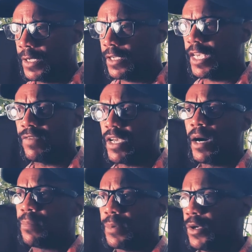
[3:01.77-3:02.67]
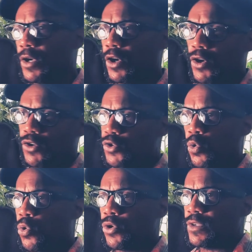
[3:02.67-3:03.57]
giving up
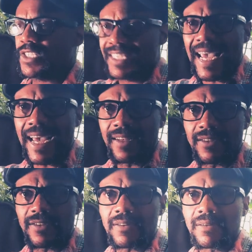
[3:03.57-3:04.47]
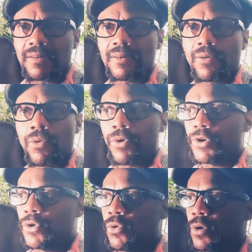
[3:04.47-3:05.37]
your stance or
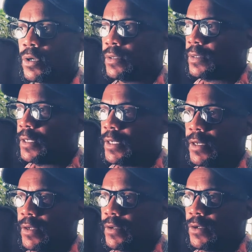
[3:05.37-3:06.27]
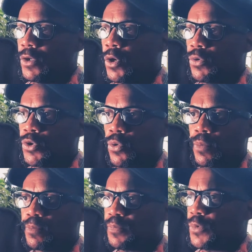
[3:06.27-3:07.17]

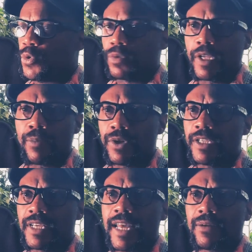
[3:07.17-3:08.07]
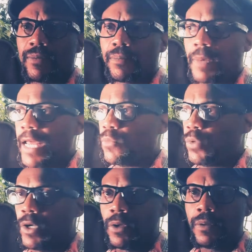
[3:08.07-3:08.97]
your liberties at
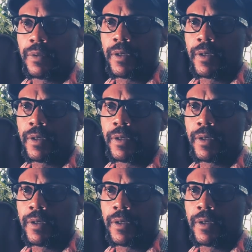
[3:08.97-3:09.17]
will.